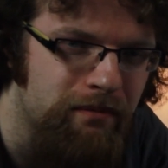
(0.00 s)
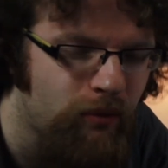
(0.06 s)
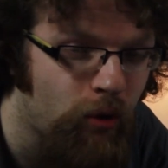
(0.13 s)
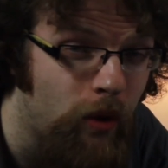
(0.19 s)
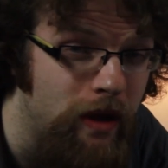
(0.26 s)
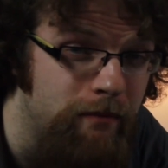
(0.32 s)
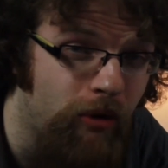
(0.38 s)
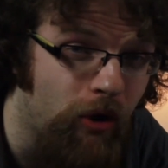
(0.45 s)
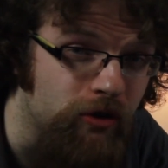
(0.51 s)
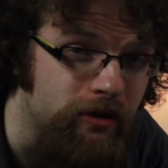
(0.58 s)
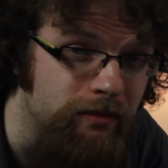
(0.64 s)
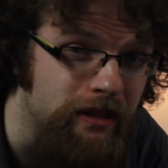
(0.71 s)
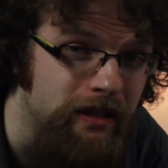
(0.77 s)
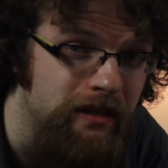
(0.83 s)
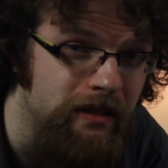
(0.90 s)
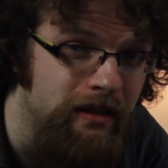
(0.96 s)
quite
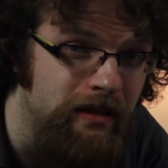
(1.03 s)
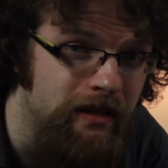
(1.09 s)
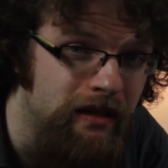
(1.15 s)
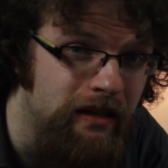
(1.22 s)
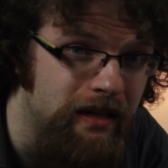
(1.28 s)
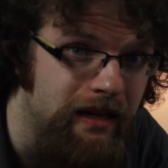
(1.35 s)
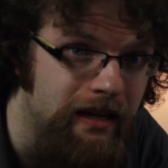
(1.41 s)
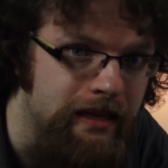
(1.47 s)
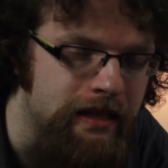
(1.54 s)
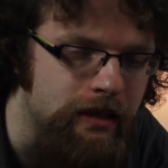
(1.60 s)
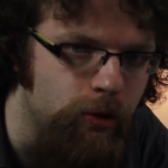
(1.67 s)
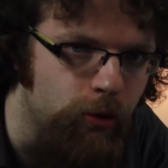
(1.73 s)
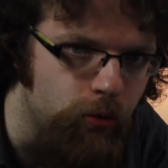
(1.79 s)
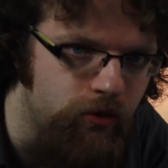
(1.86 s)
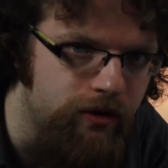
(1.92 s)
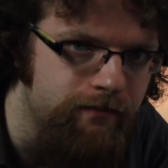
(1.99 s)
possibly as
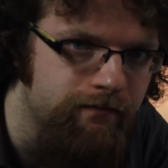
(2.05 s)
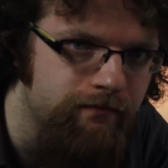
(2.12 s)
loot.